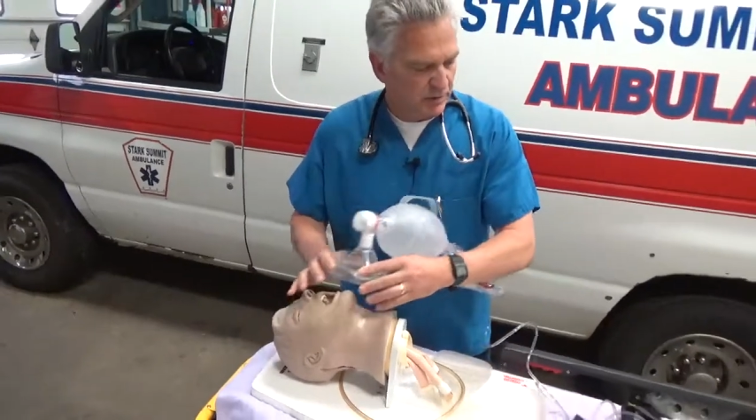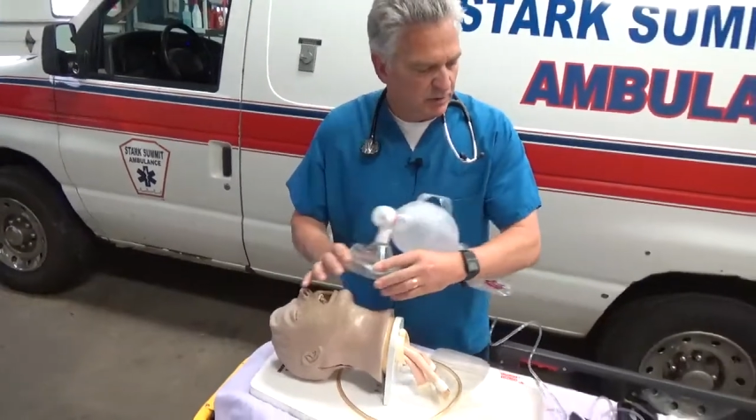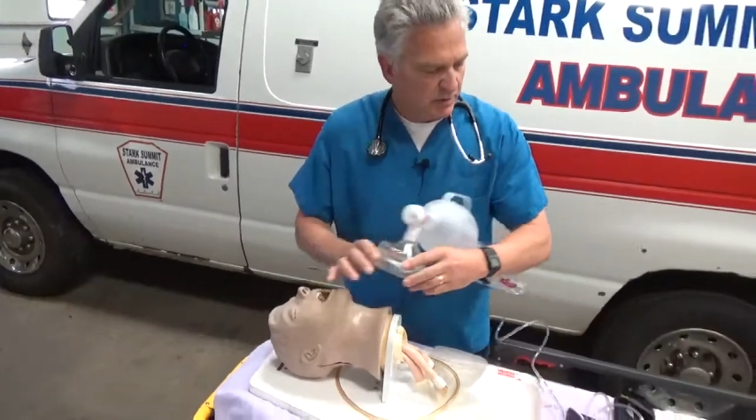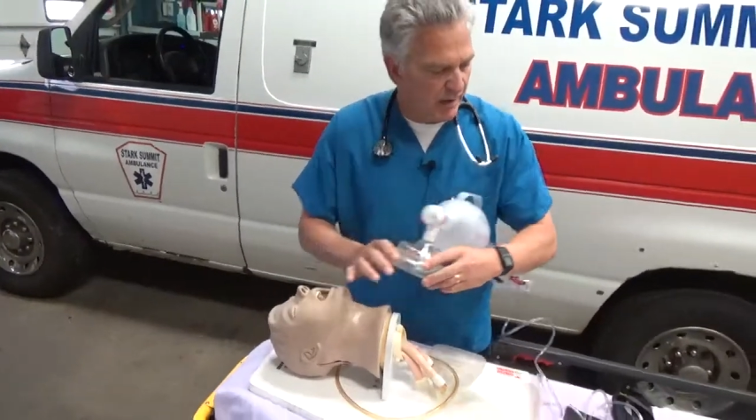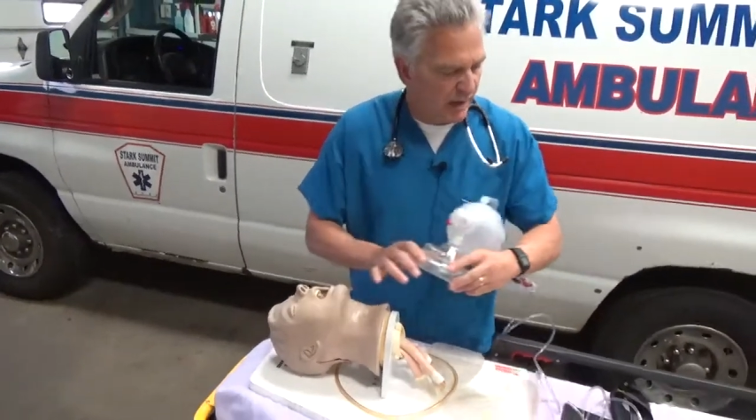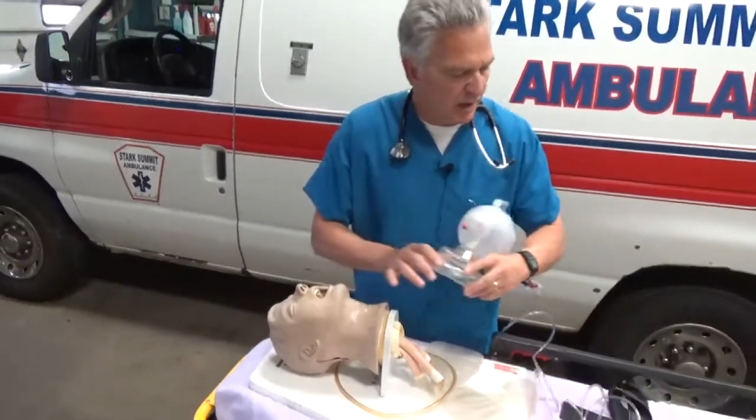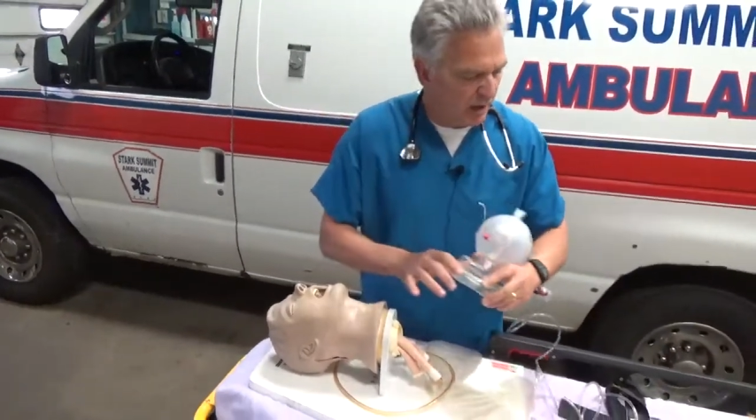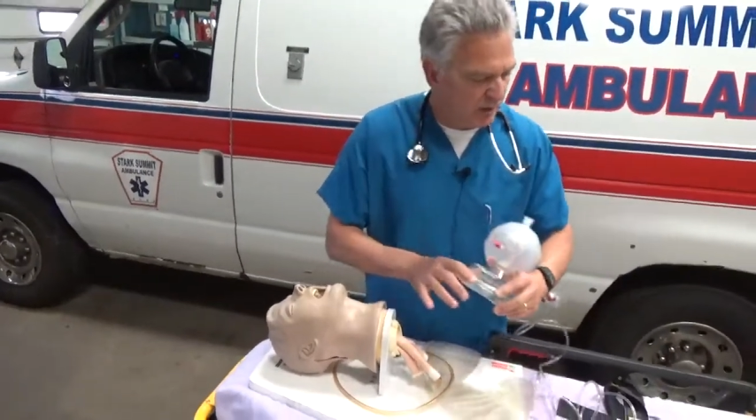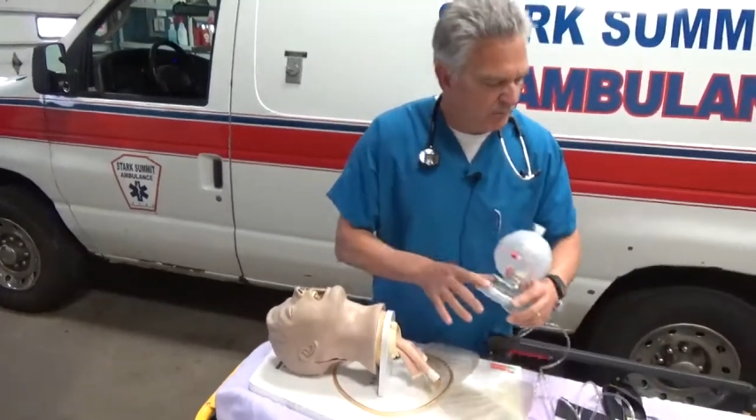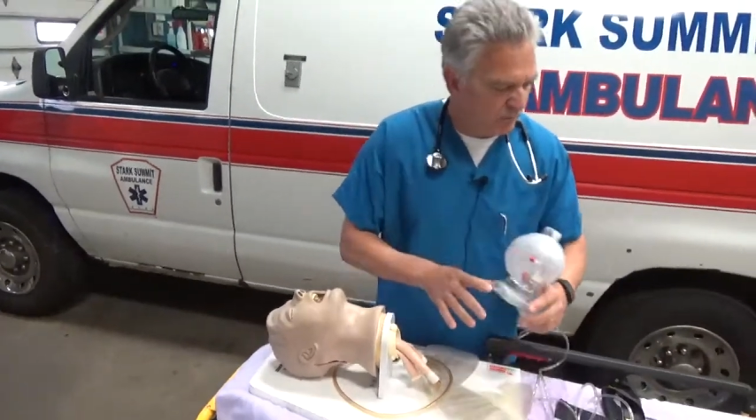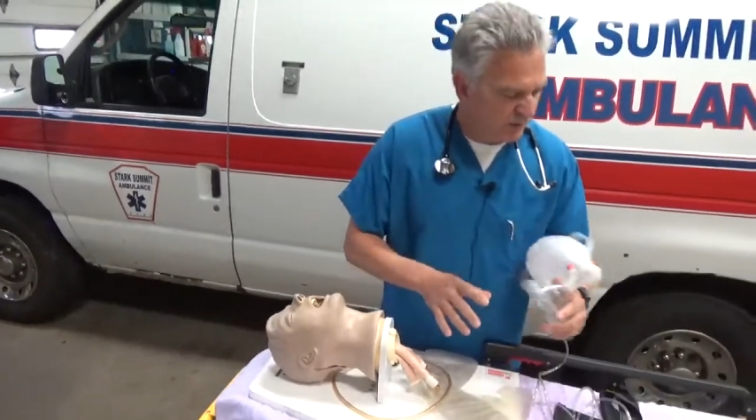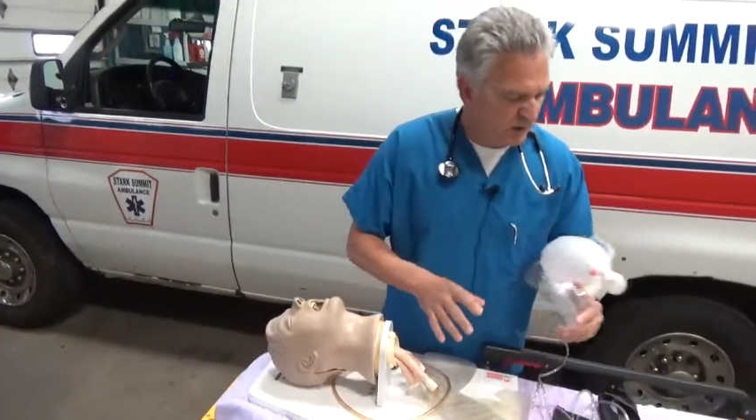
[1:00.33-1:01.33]
Now,
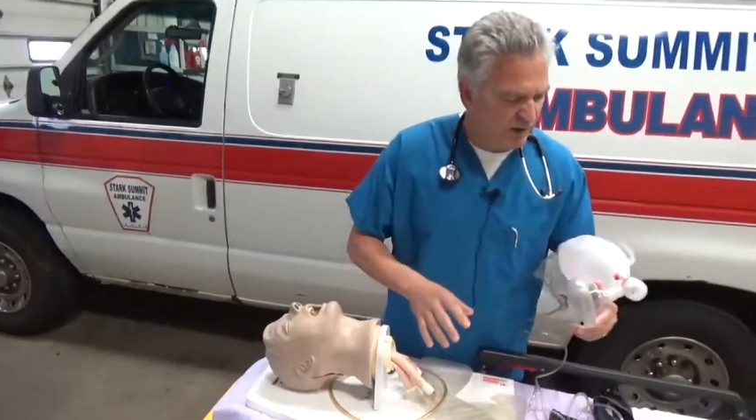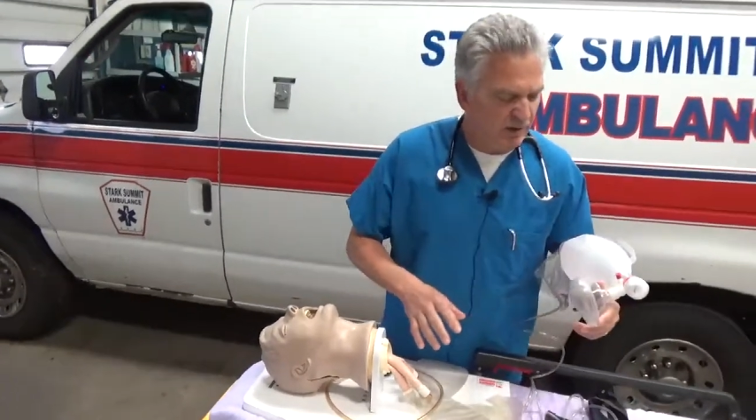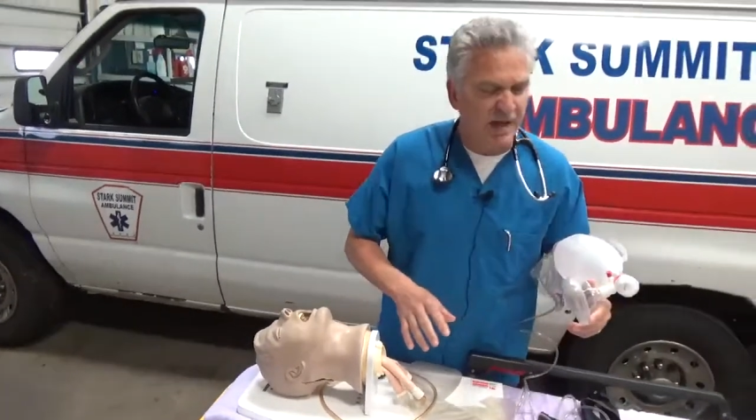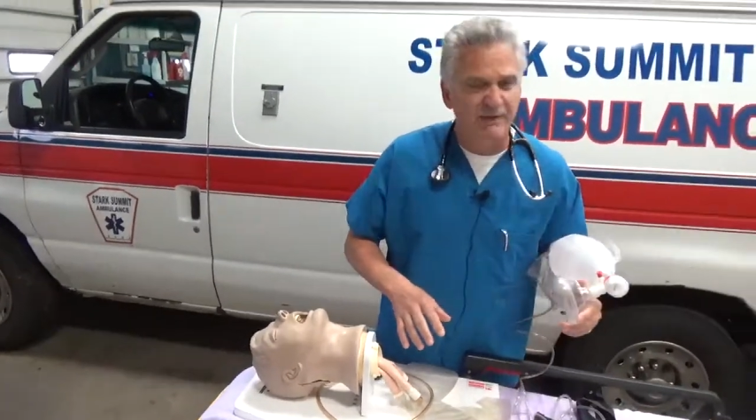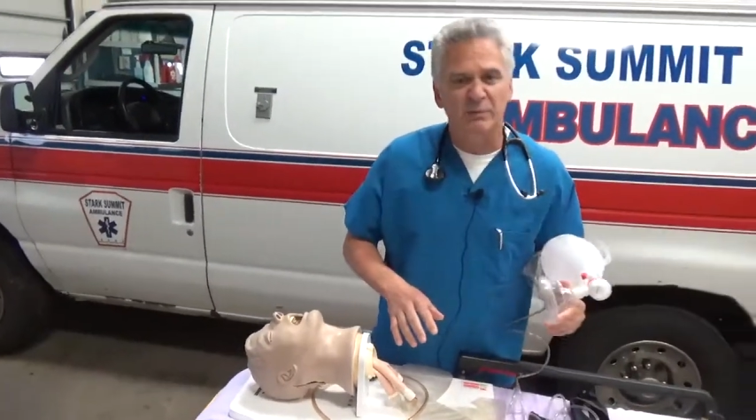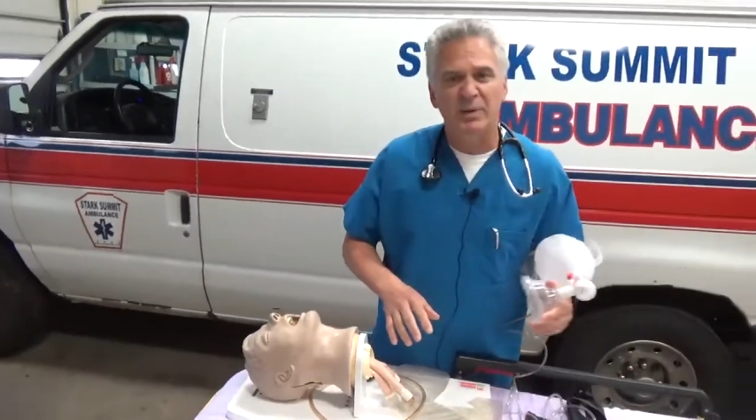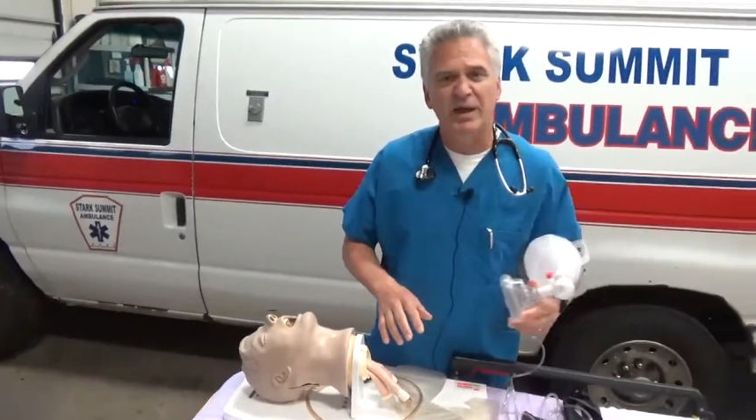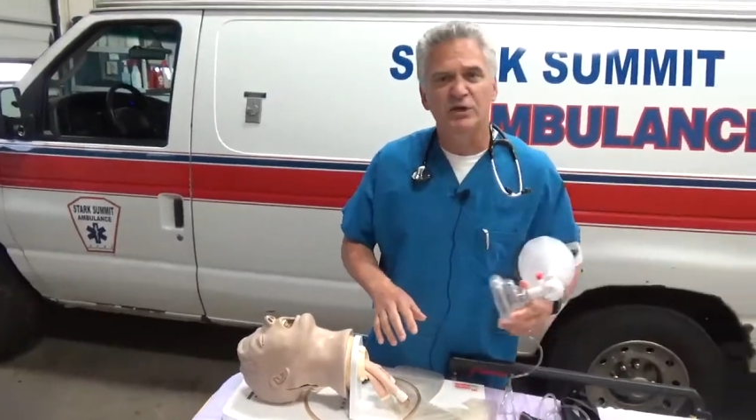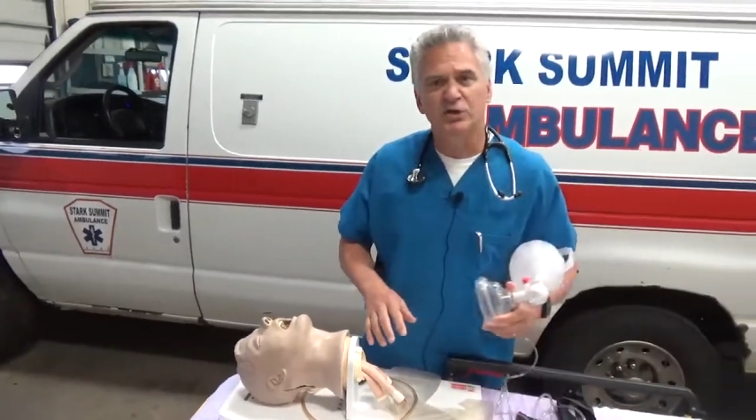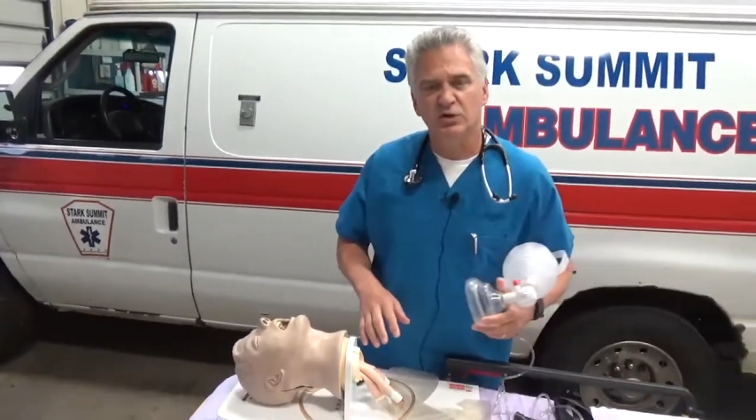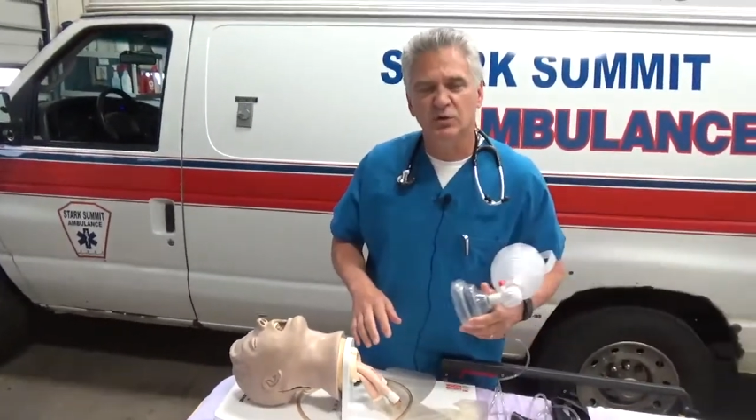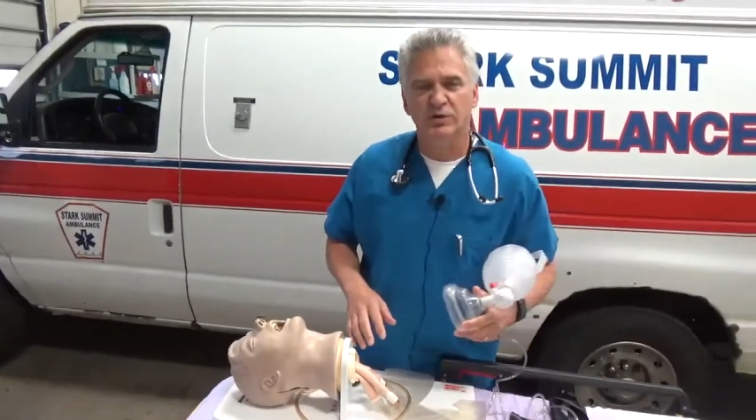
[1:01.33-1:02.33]
if we have a
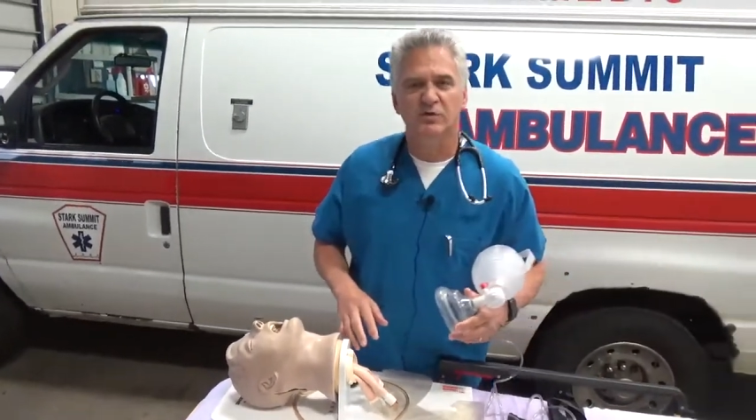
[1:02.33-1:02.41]
patient who